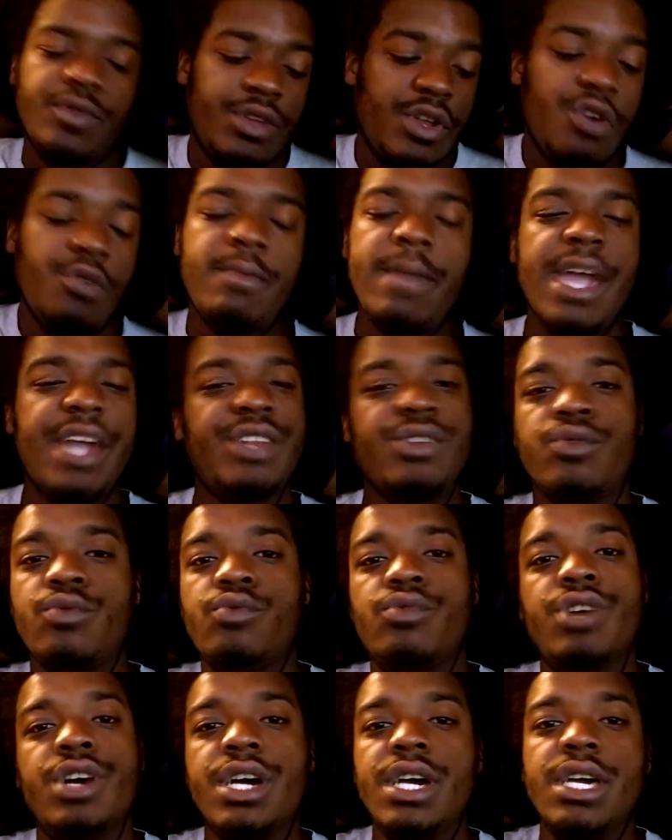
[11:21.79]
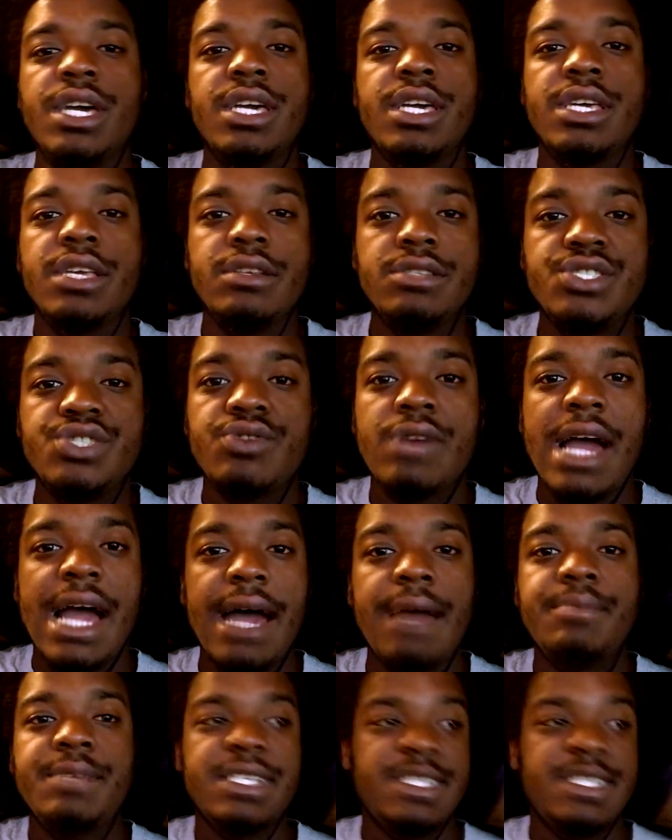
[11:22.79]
no matter what you dropped,